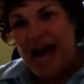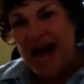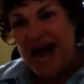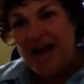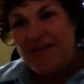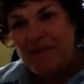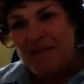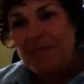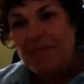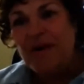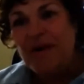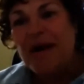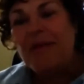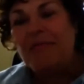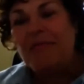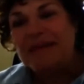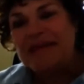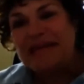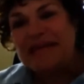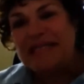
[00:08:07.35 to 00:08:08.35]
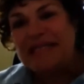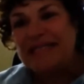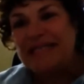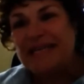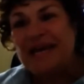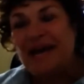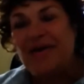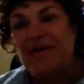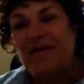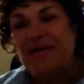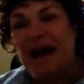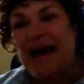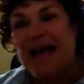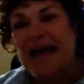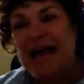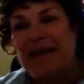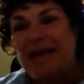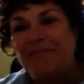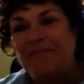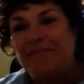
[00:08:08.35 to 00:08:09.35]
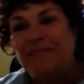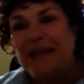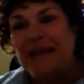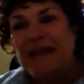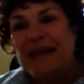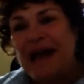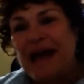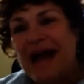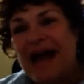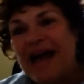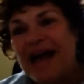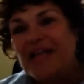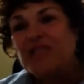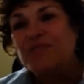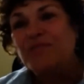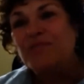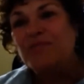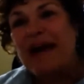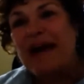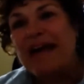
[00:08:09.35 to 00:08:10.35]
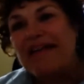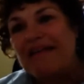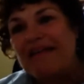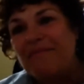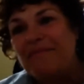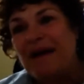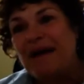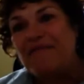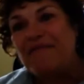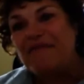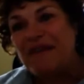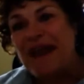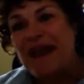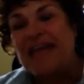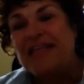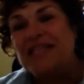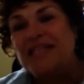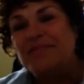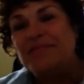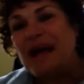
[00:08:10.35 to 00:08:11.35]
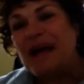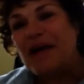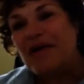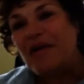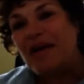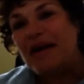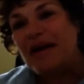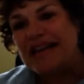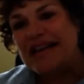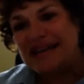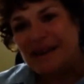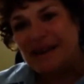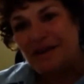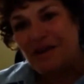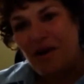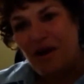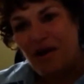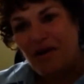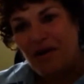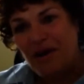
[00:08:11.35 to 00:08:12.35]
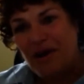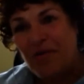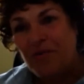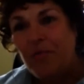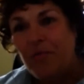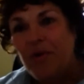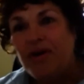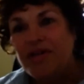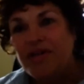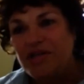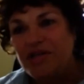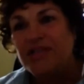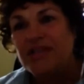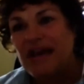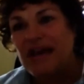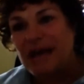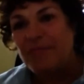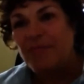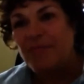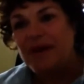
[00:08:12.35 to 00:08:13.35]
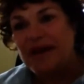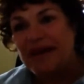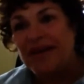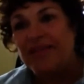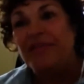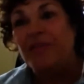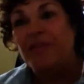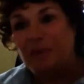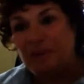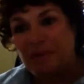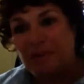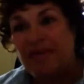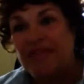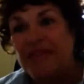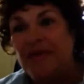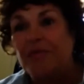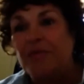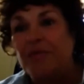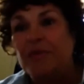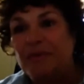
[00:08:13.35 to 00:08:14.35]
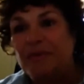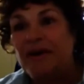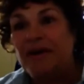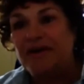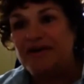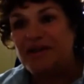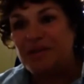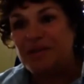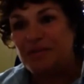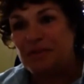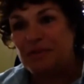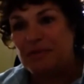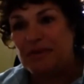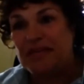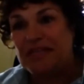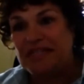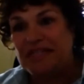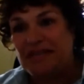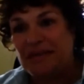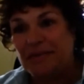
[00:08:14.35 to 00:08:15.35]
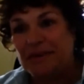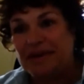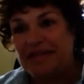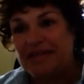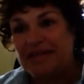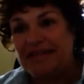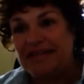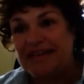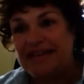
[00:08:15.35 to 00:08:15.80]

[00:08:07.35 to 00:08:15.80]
I remember a couple of years ago, I asked my friend and my colleague in Congo, what should I bring the women that we were going to be meeting with?